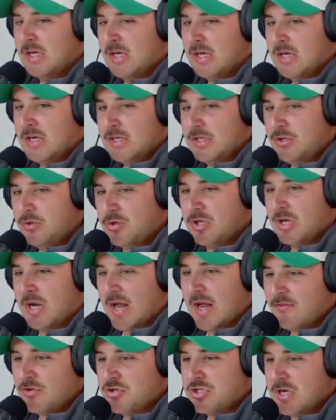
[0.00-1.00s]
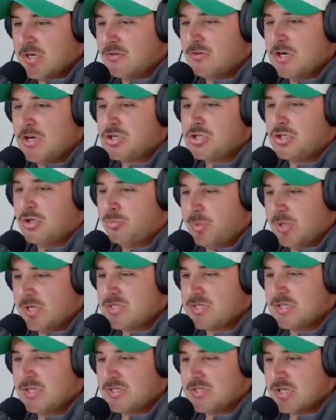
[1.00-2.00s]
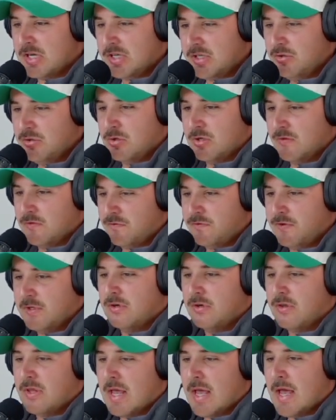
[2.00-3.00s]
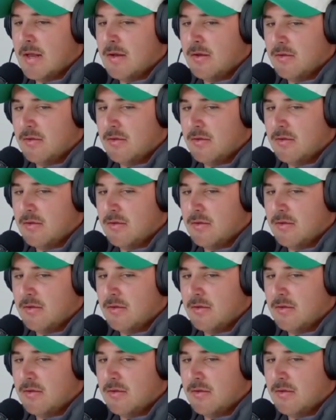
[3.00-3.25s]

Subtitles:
you can have a generational business and you can feel that